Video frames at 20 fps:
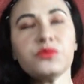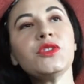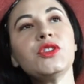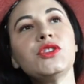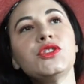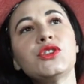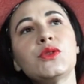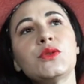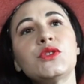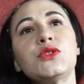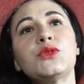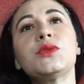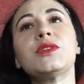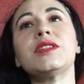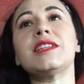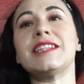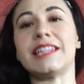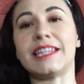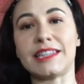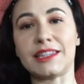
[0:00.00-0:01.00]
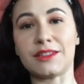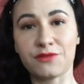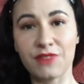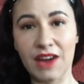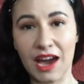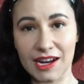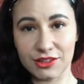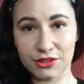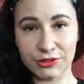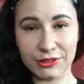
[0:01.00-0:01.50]
So it's really like the
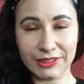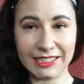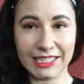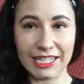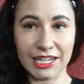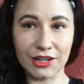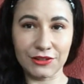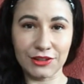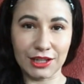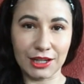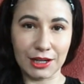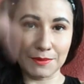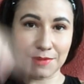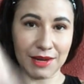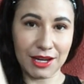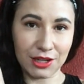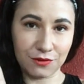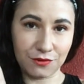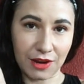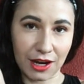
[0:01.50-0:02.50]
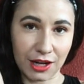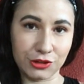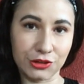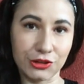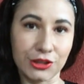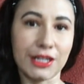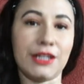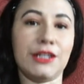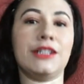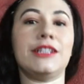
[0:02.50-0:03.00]
factory's there and then I manufacture
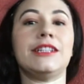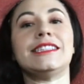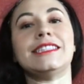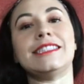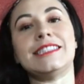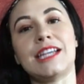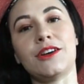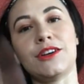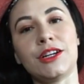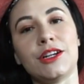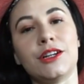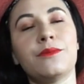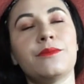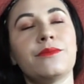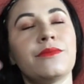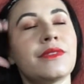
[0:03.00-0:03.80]
here and sell here.